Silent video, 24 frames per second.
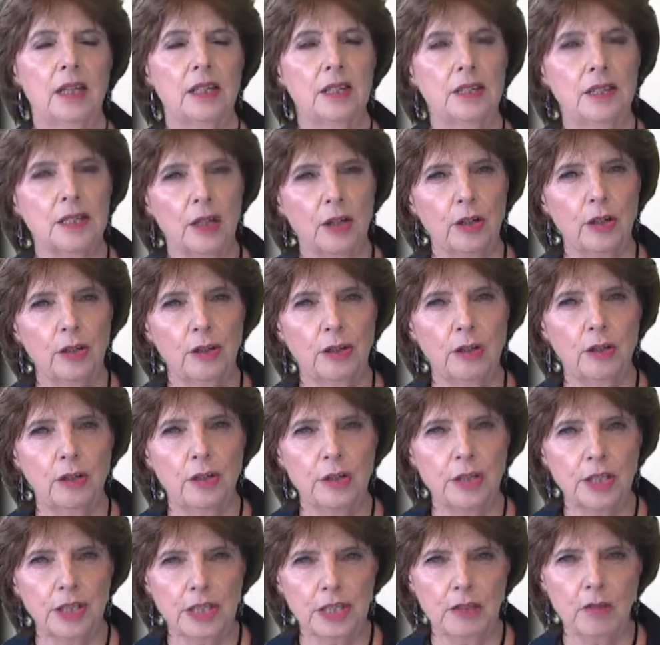So
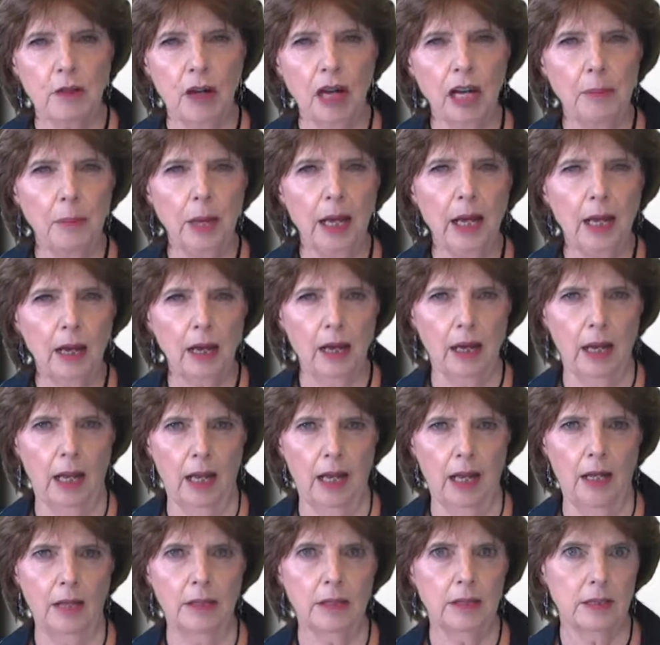describe out
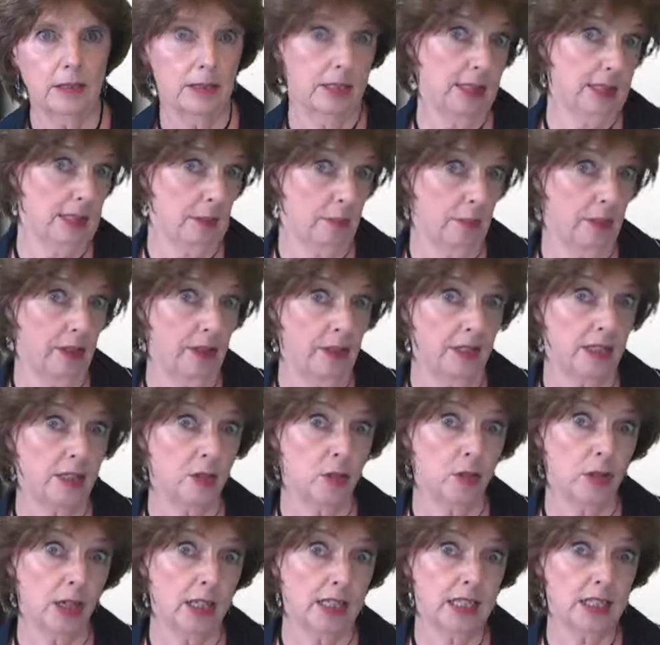loud to somebody
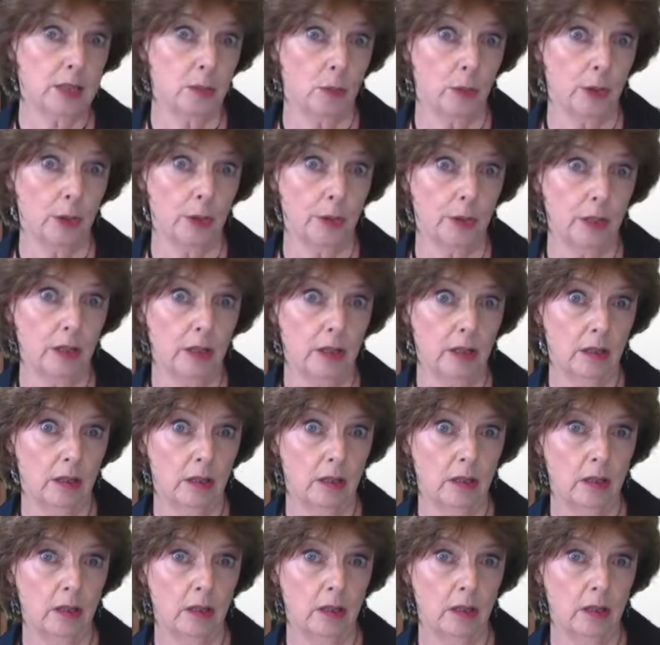trustworthy